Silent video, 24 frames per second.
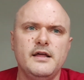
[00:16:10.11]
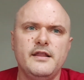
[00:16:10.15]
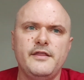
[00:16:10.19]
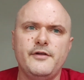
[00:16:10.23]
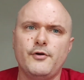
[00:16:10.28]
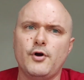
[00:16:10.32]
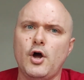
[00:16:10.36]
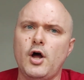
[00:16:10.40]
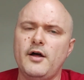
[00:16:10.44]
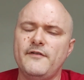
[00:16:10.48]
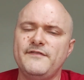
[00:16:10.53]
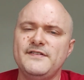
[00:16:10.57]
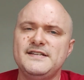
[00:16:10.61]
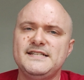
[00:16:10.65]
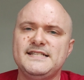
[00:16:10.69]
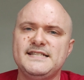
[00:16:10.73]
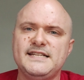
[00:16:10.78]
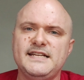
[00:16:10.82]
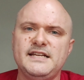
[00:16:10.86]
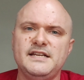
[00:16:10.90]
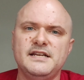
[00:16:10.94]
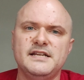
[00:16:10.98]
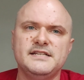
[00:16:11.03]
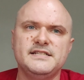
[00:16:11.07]
They're often
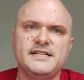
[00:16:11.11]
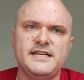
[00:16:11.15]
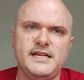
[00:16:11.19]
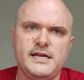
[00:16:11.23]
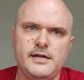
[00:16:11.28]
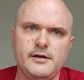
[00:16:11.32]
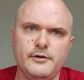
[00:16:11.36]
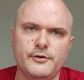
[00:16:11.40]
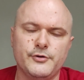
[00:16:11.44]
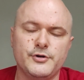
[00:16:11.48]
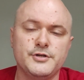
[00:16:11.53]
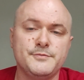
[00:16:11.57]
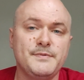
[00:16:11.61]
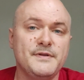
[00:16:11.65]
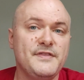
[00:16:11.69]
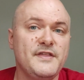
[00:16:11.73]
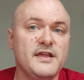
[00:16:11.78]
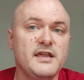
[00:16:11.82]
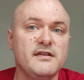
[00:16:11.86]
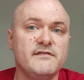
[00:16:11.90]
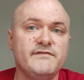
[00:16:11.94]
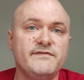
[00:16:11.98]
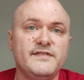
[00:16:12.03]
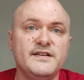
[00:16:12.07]
seen as healers, but
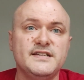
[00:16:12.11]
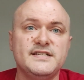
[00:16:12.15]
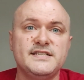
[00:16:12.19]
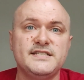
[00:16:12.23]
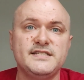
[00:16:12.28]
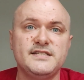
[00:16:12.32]
they can fit